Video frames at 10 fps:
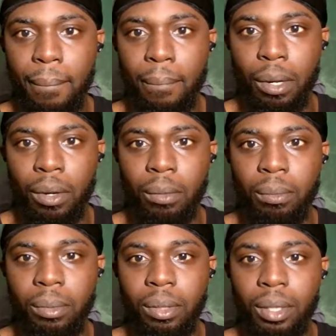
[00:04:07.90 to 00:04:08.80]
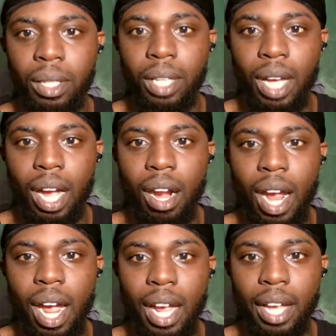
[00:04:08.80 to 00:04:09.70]
Boom. Higher
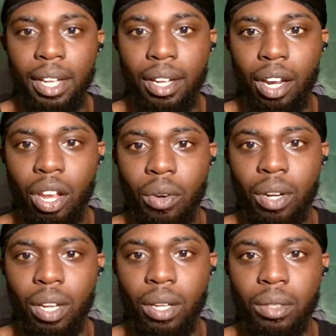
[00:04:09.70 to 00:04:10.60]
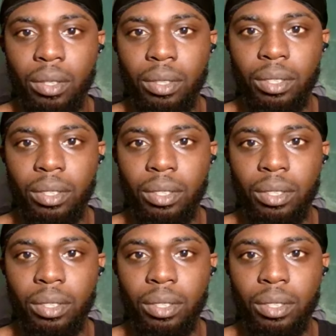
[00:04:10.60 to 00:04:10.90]
high, lower low.